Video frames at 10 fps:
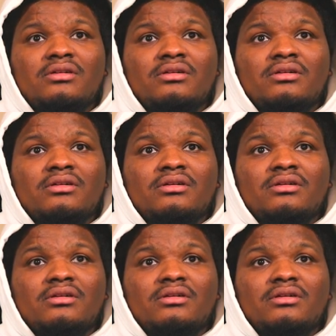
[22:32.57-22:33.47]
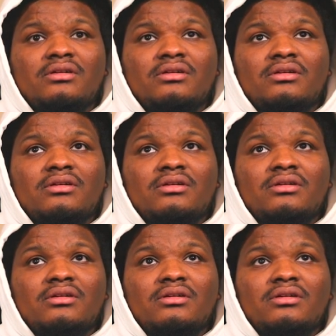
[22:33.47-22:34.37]

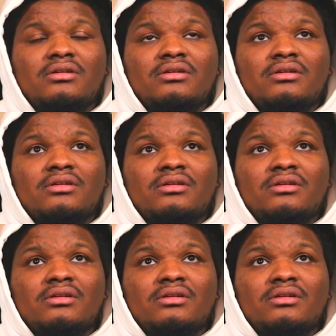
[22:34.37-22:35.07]
This person isn't speaking.